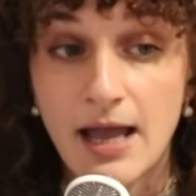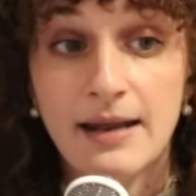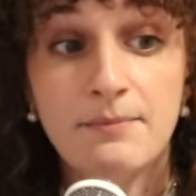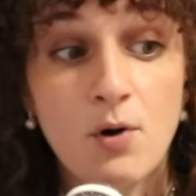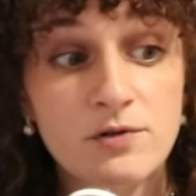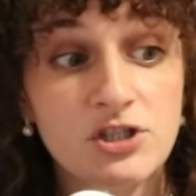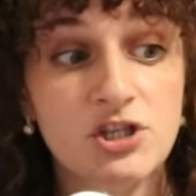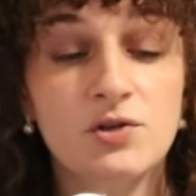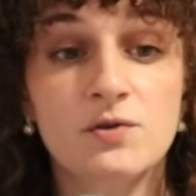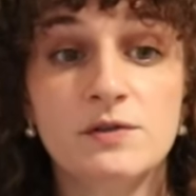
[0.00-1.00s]
And most
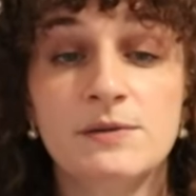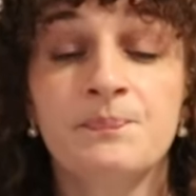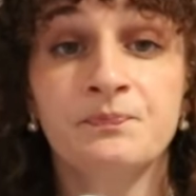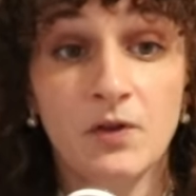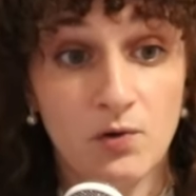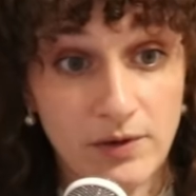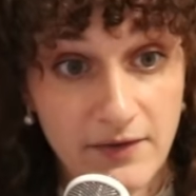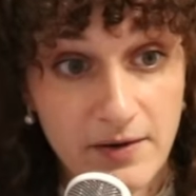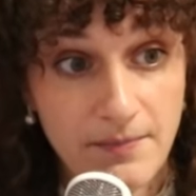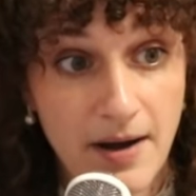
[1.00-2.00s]
twos who
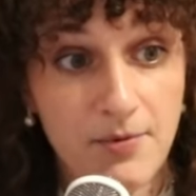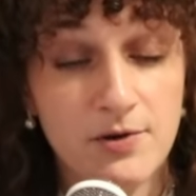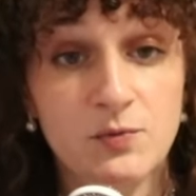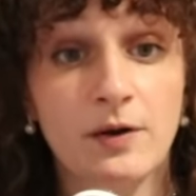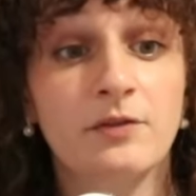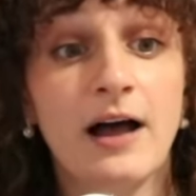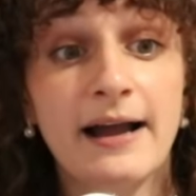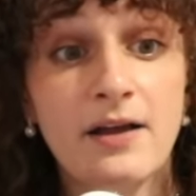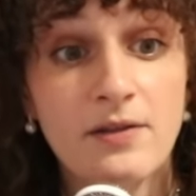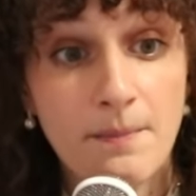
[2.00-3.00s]
live in bubbles
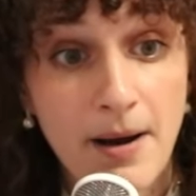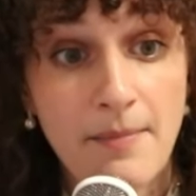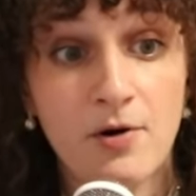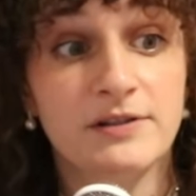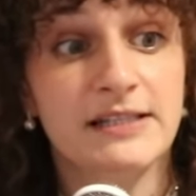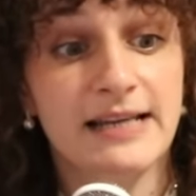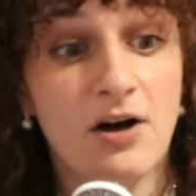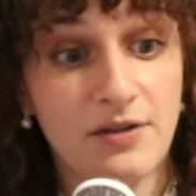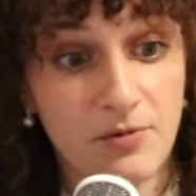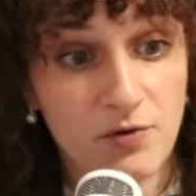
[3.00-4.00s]
rely on the bubble to
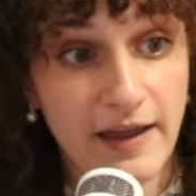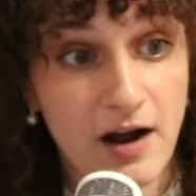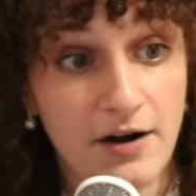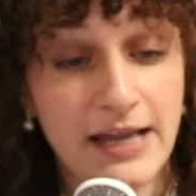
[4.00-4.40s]
tell them who they are.